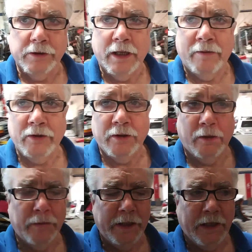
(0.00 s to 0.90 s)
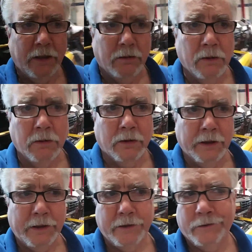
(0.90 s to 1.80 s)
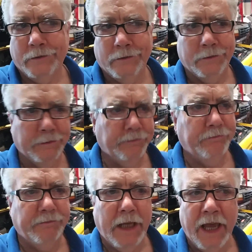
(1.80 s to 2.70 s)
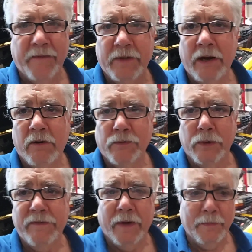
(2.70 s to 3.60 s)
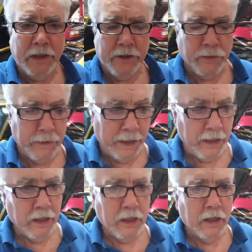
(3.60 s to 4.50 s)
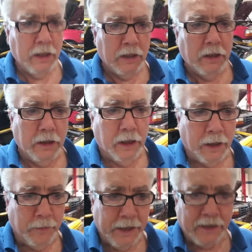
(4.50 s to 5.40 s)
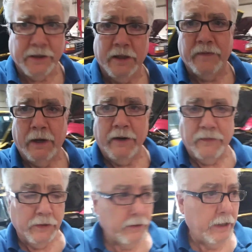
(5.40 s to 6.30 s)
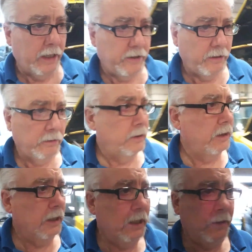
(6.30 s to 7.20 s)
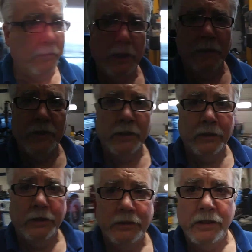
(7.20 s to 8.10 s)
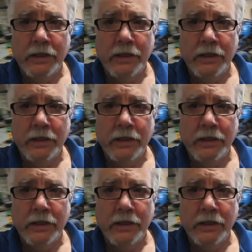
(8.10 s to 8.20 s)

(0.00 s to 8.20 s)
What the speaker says: salvage yard. When I say local, it's half an hour, 45 minutes away. And that's going to vary for you guys too. I'm here in